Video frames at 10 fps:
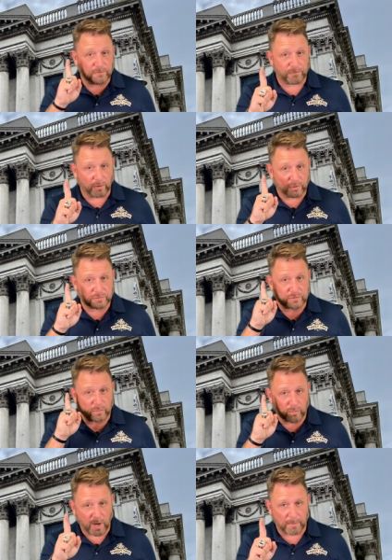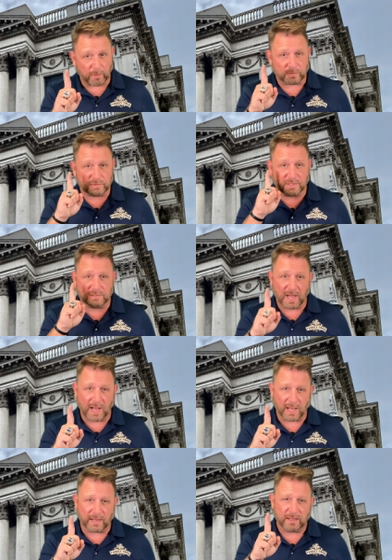the first rebel to
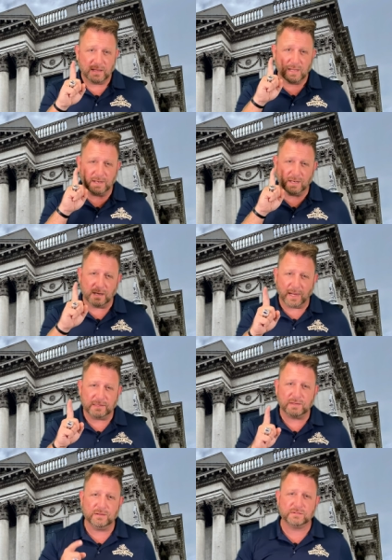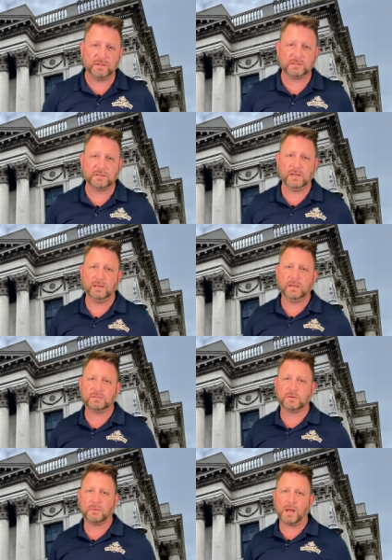die in the 1916
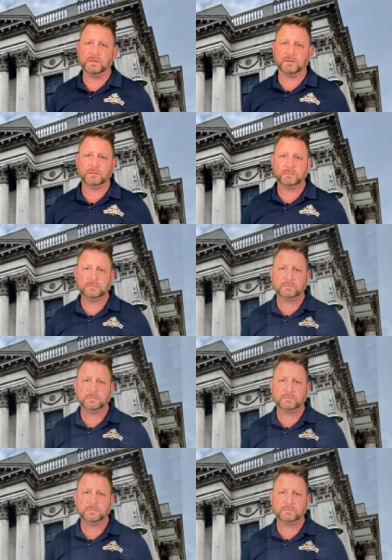Easter Rising.